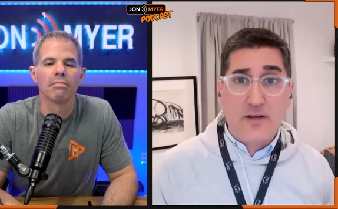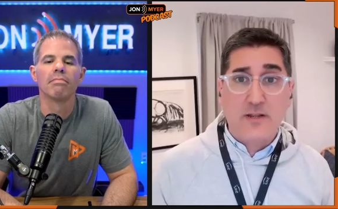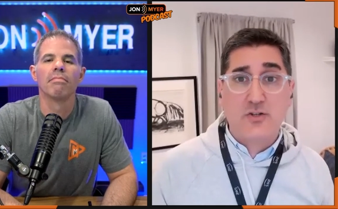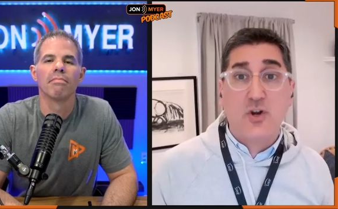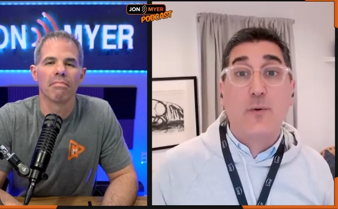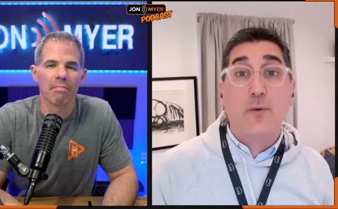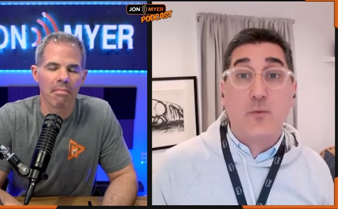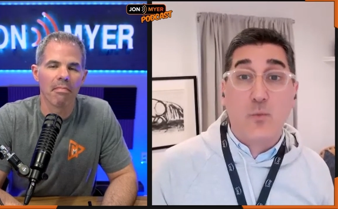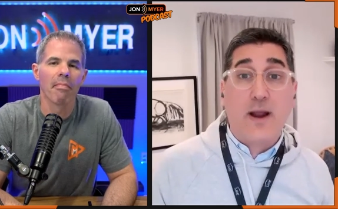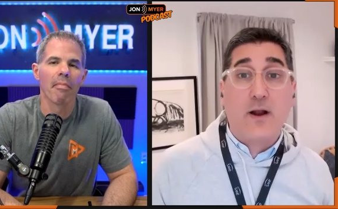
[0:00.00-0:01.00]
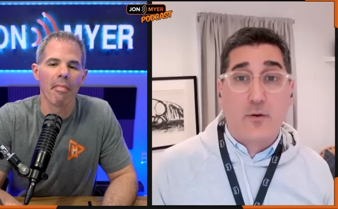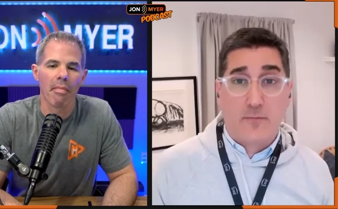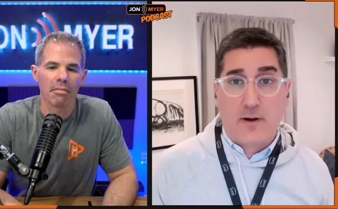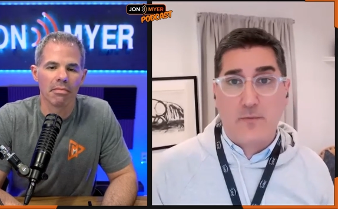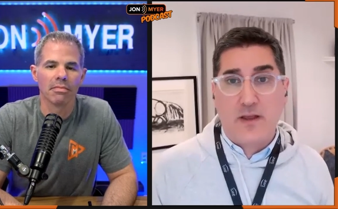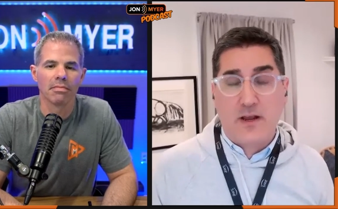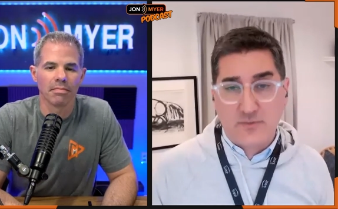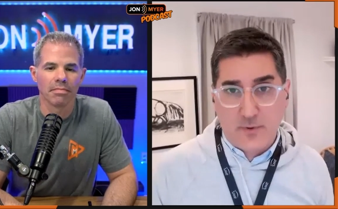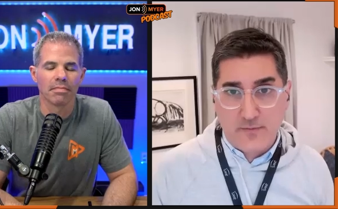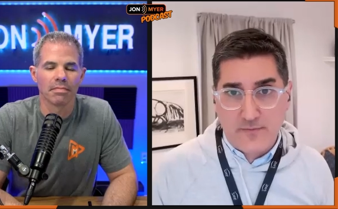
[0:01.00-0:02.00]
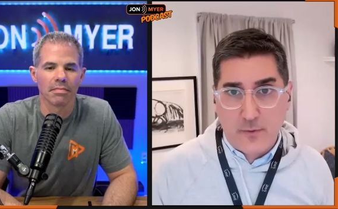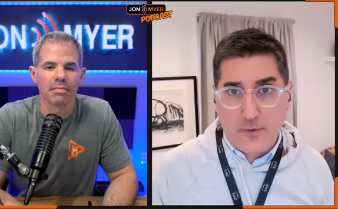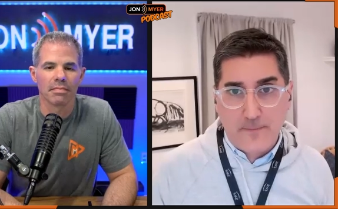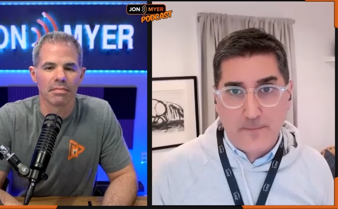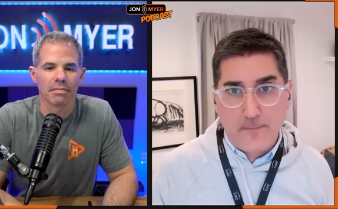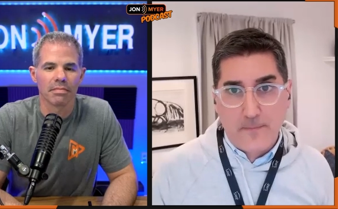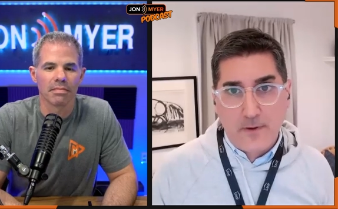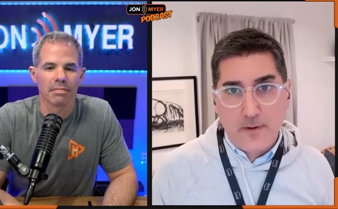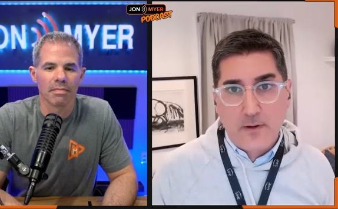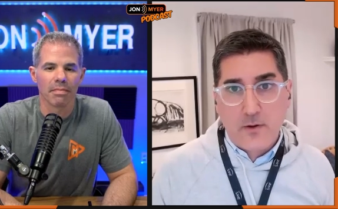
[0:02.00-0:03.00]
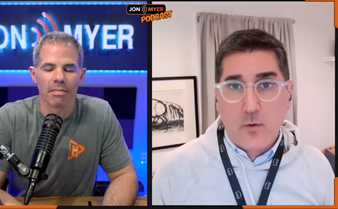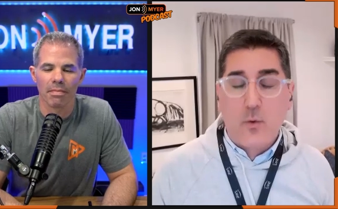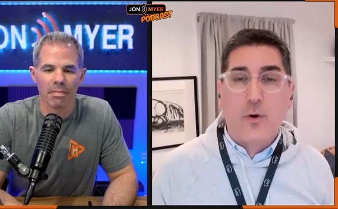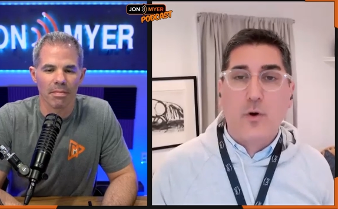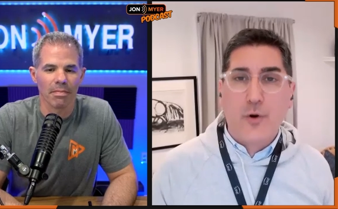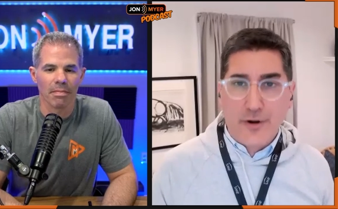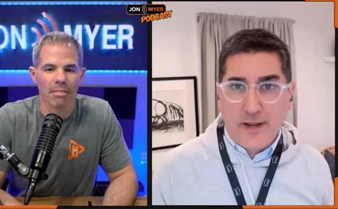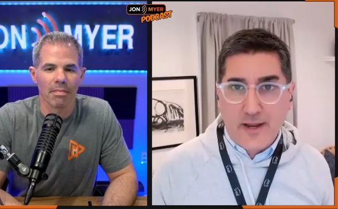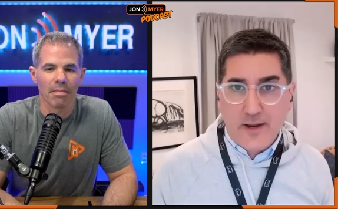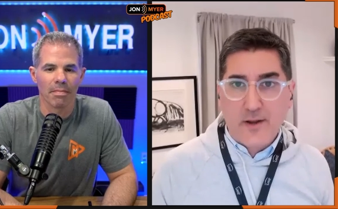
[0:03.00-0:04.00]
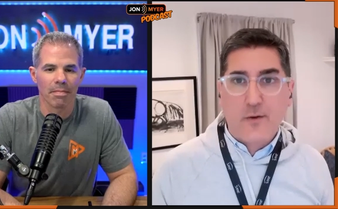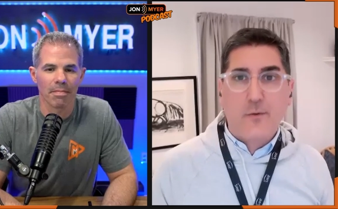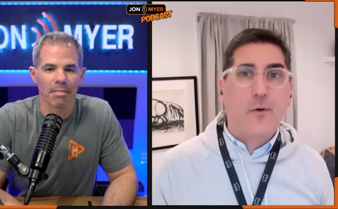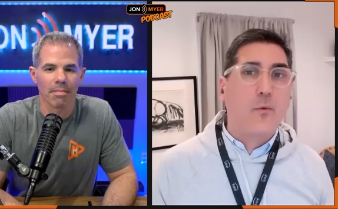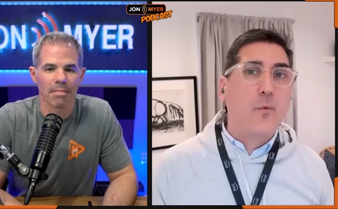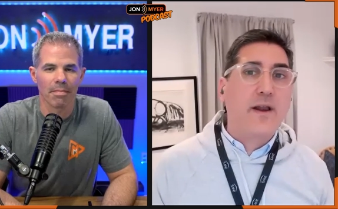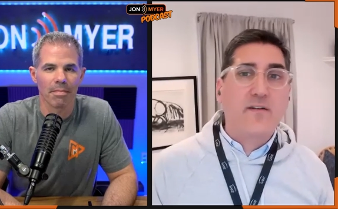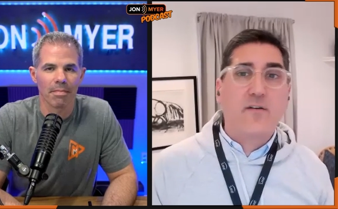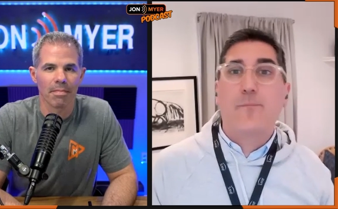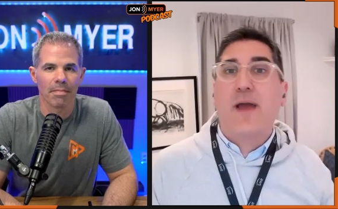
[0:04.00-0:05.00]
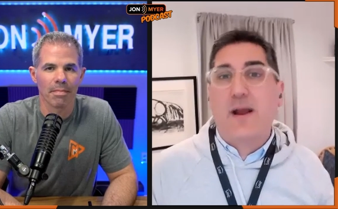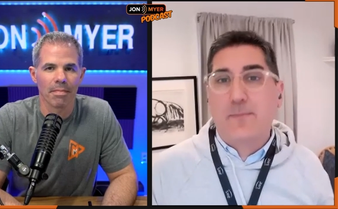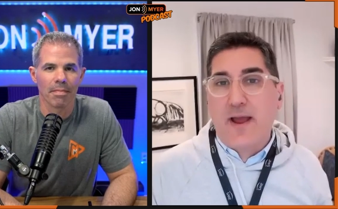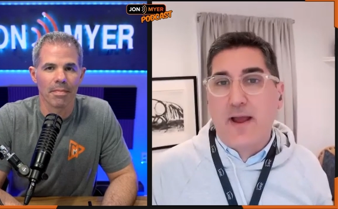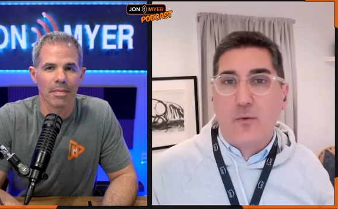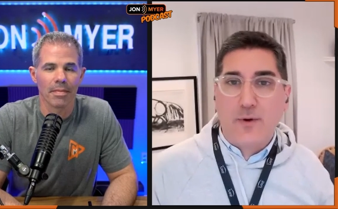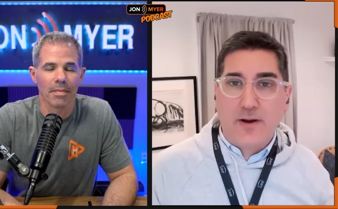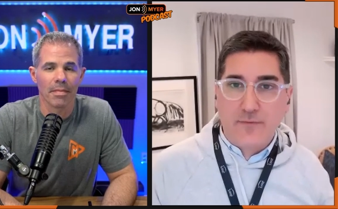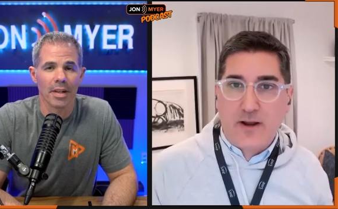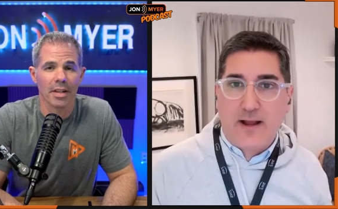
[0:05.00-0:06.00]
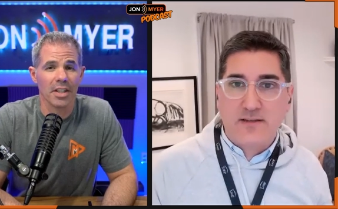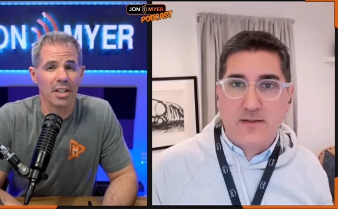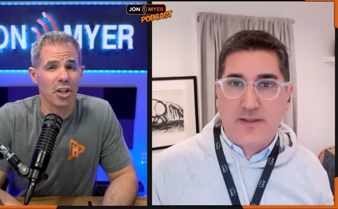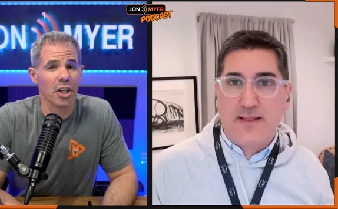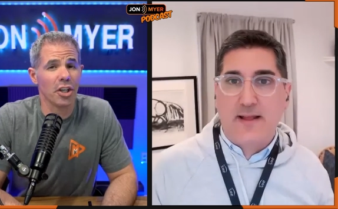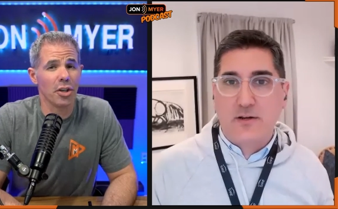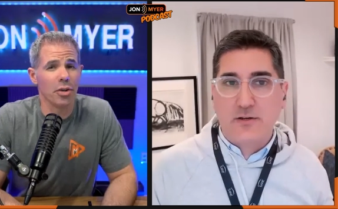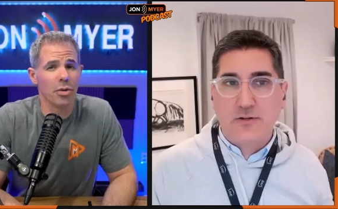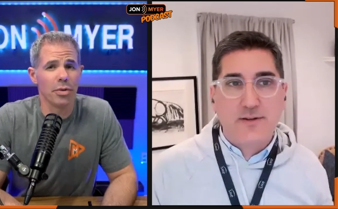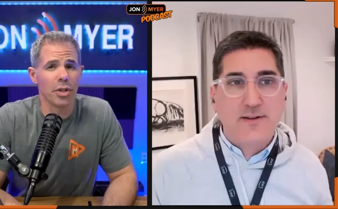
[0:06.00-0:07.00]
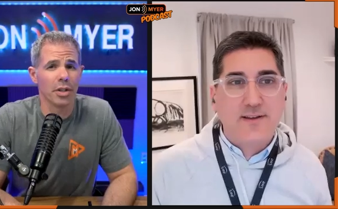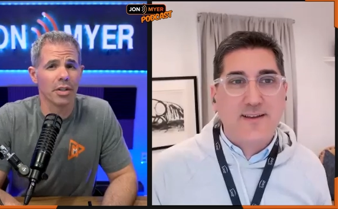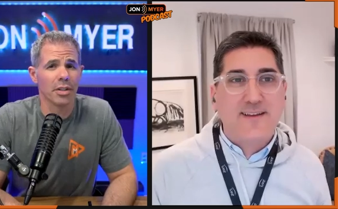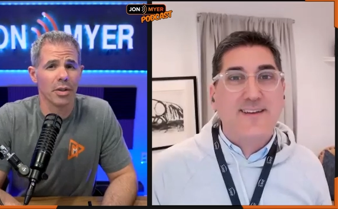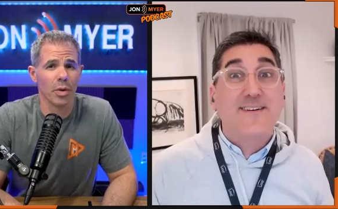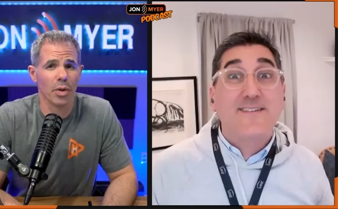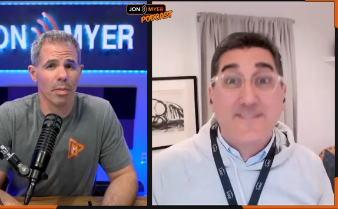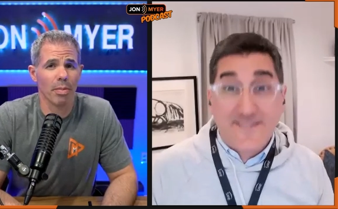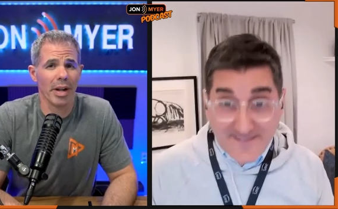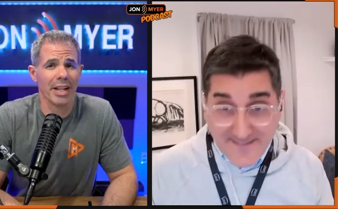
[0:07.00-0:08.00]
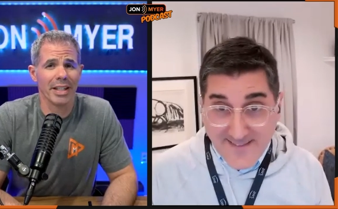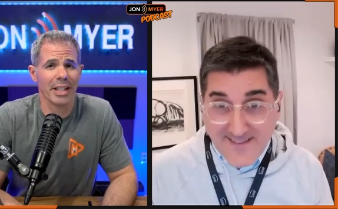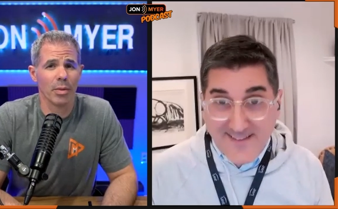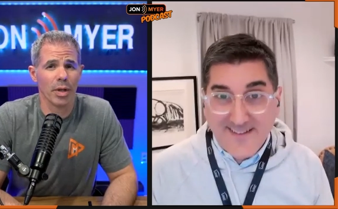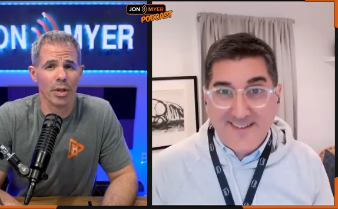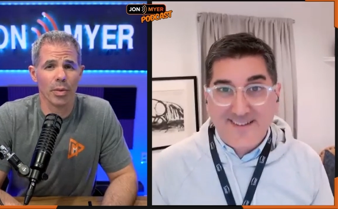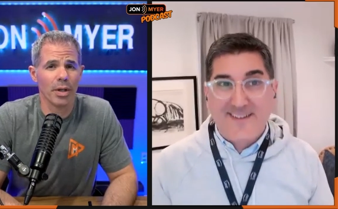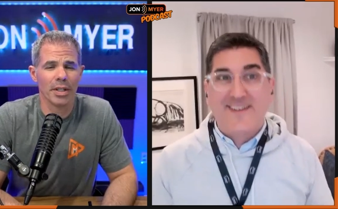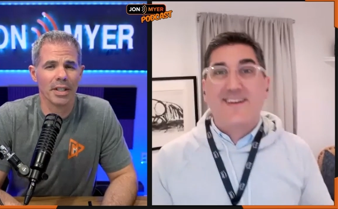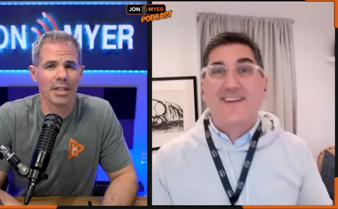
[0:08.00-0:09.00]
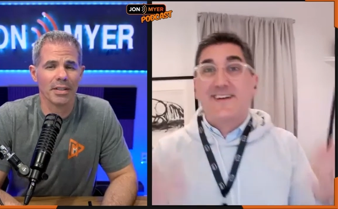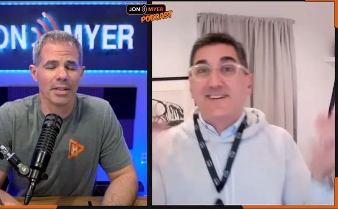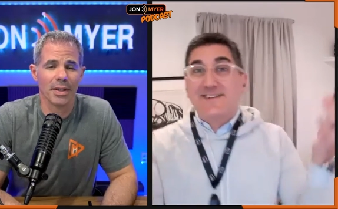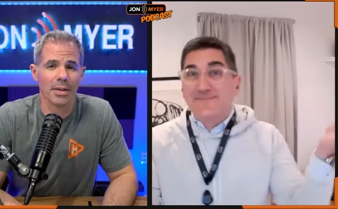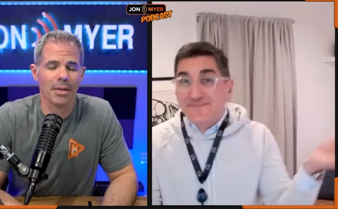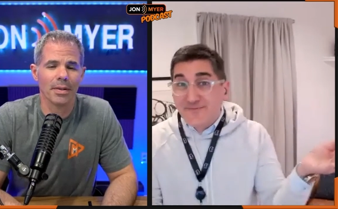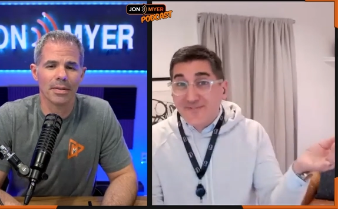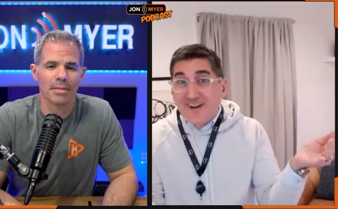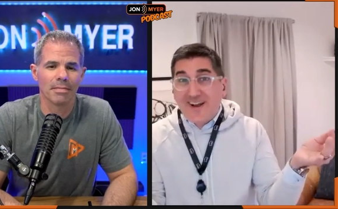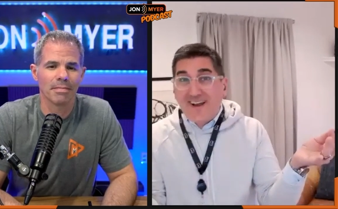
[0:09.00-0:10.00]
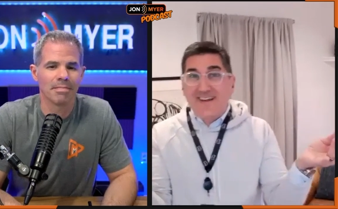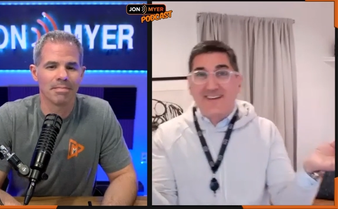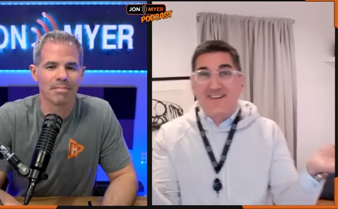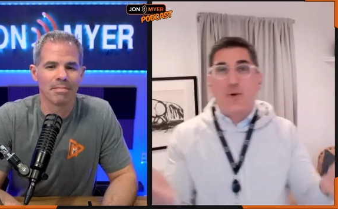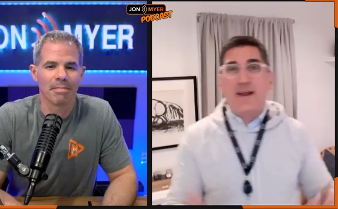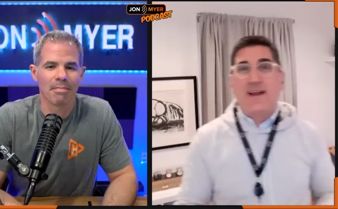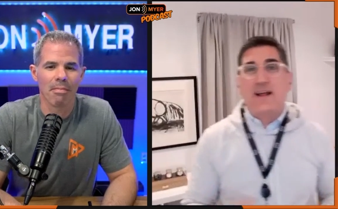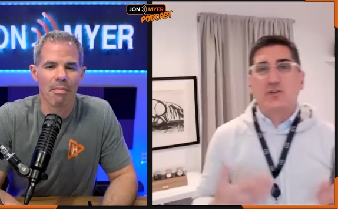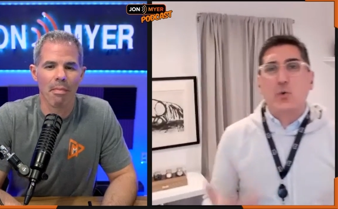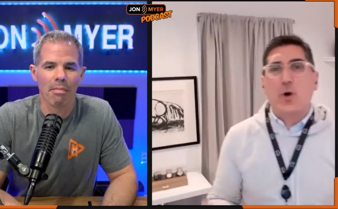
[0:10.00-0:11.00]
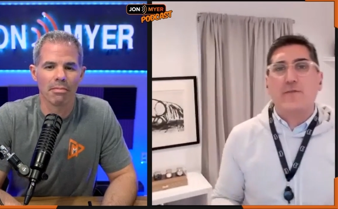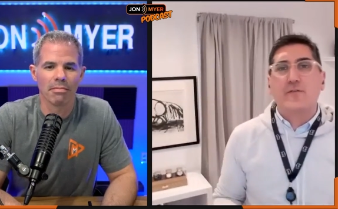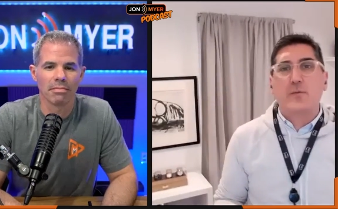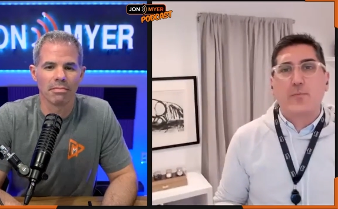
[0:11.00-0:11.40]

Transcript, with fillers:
Speaker 1: me to the show and wear around the expo floor? Or a hoodie or whatever, or backpack or whatever you
Speaker 2: got. That's actually that huge. Can... You're you're branding them while you're walking. So
Speaker 1: right, why not show off your